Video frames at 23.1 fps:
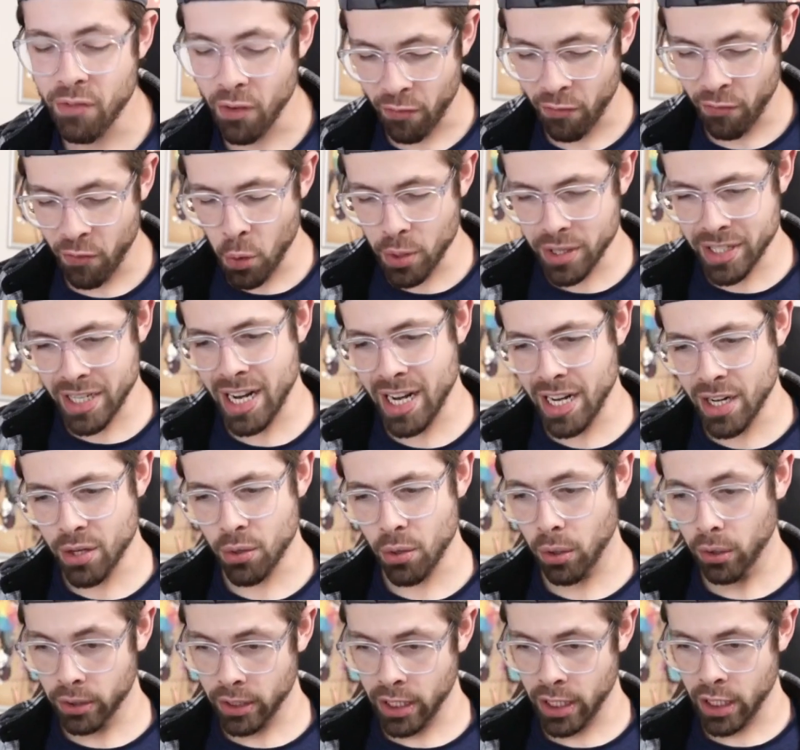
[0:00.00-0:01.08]
a
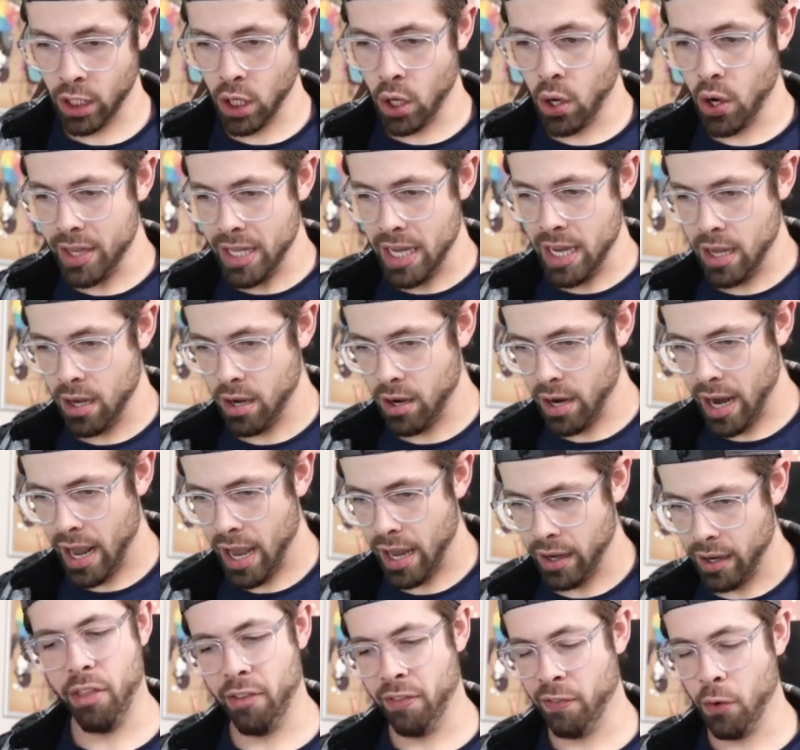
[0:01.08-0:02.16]
14-year-old can go on the internet
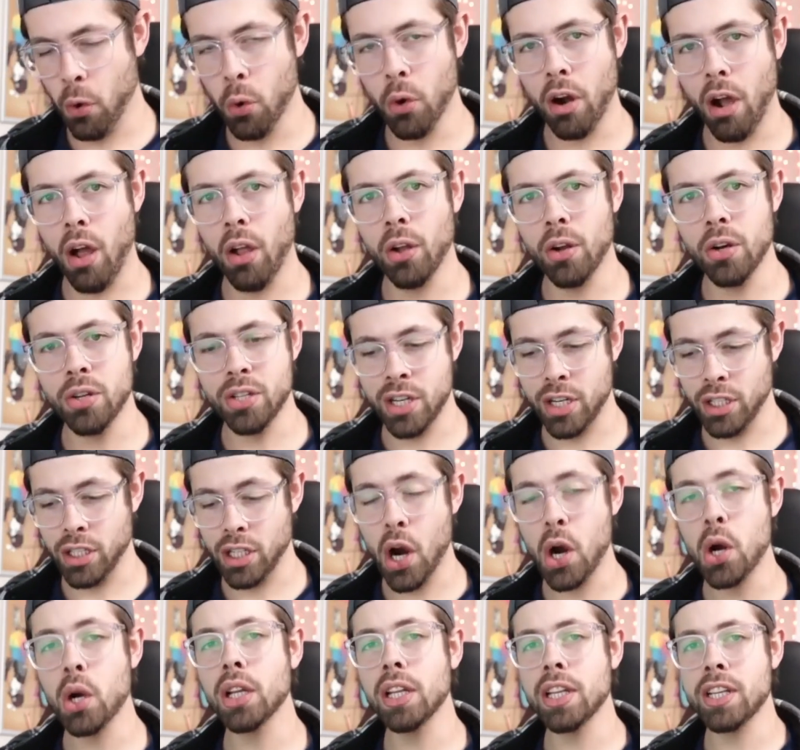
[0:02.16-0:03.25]
with $4 and
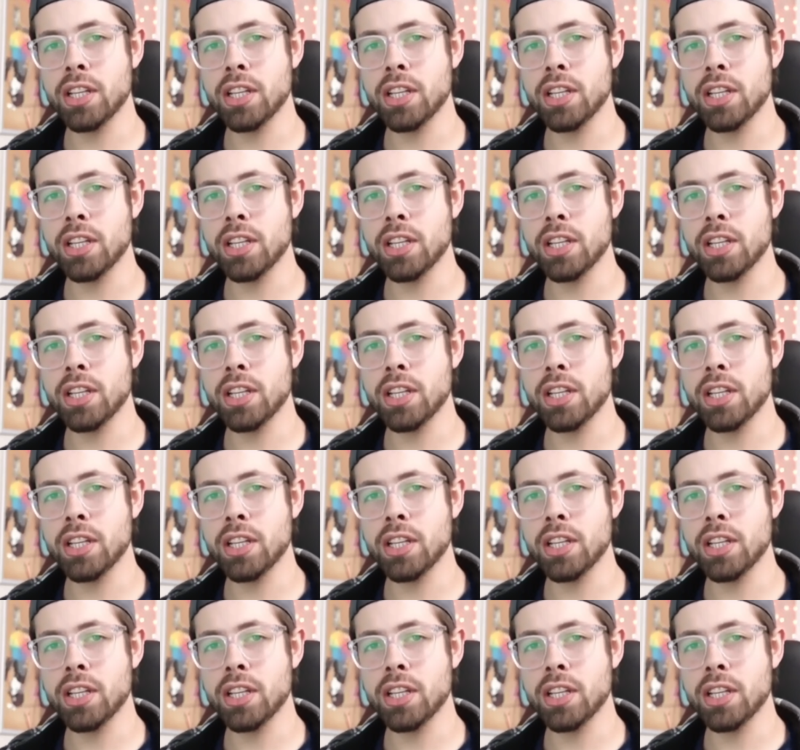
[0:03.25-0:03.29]
totally